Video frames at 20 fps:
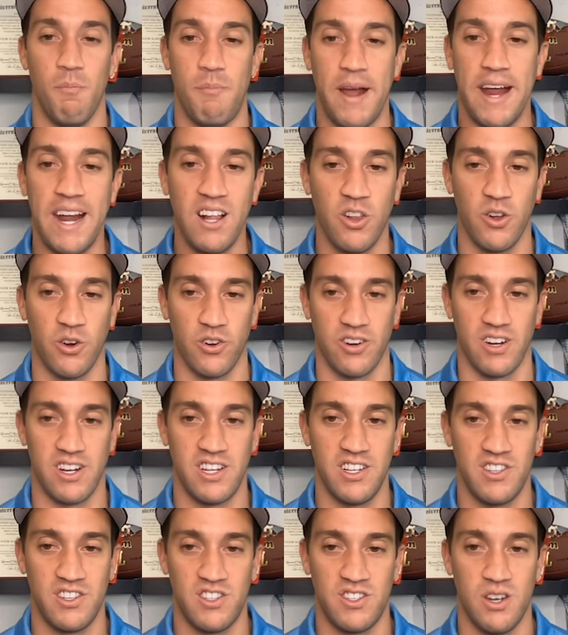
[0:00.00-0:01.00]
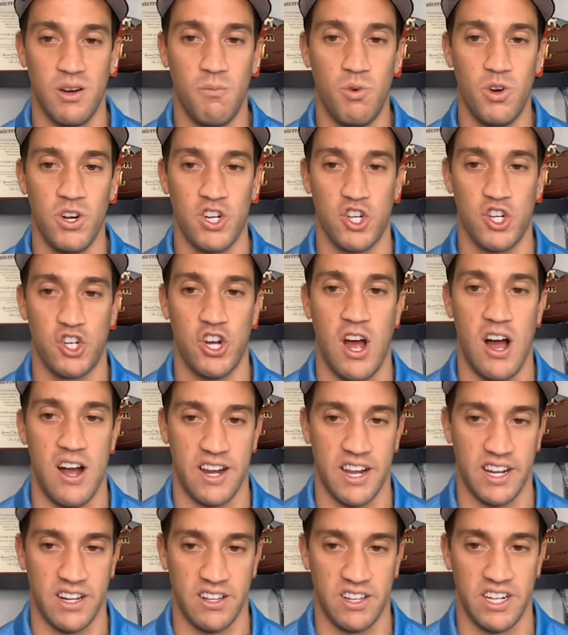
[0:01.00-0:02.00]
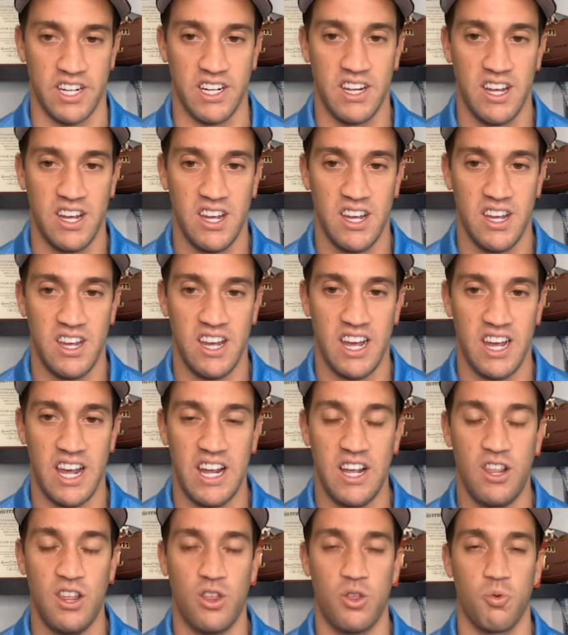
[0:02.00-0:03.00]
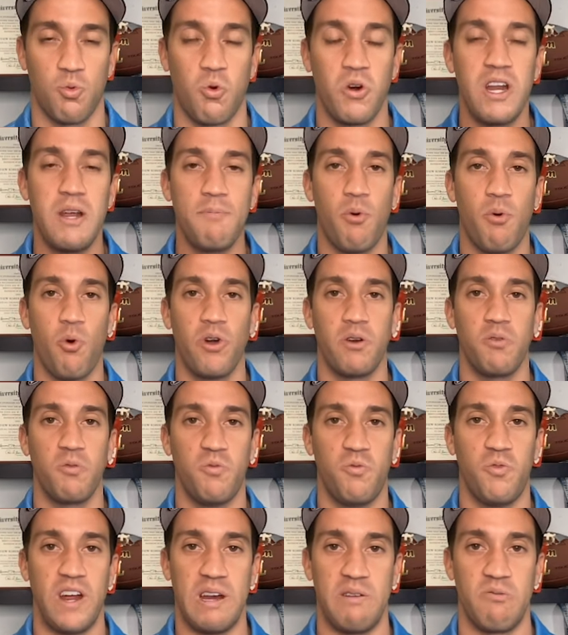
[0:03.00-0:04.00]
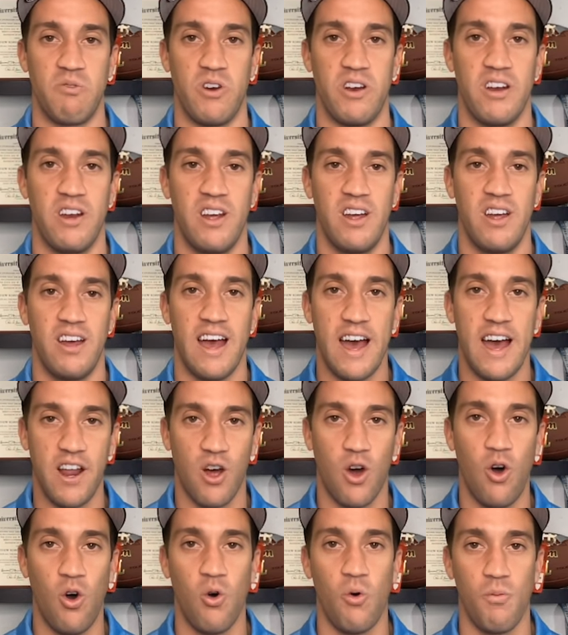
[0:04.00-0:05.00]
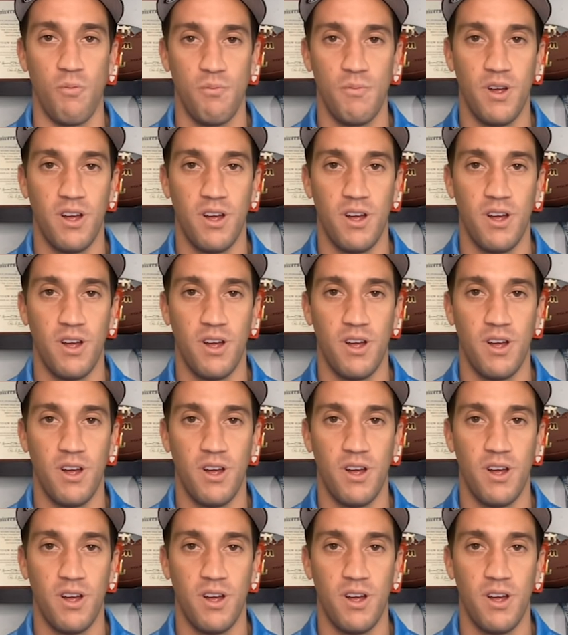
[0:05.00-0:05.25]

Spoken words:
Baylor is somewhat shockingly a 3-point favorite at home.